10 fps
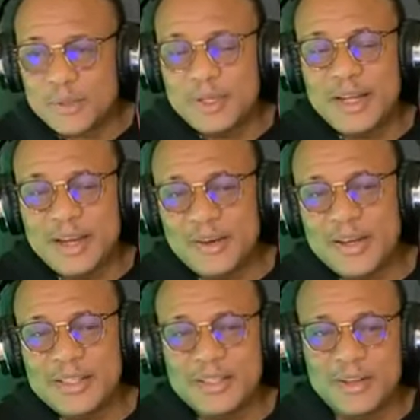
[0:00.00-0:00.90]
That's what
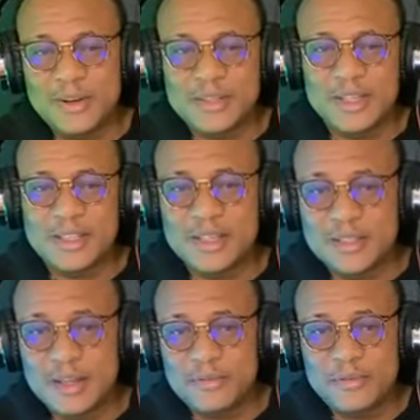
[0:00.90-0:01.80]
the anointing does.
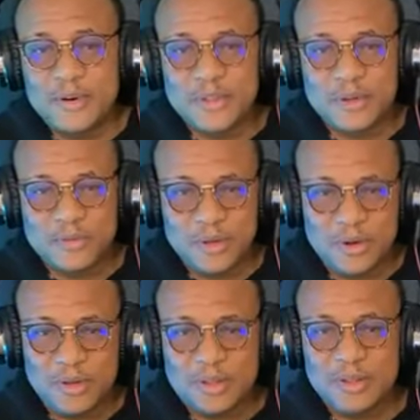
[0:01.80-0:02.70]
It is the force
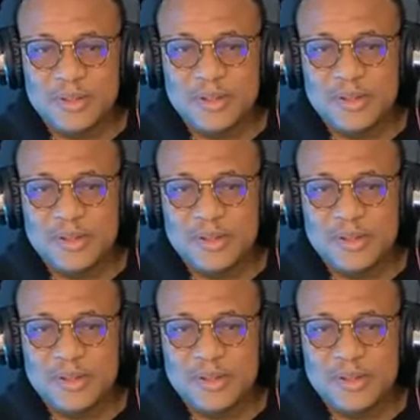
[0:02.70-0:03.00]
of God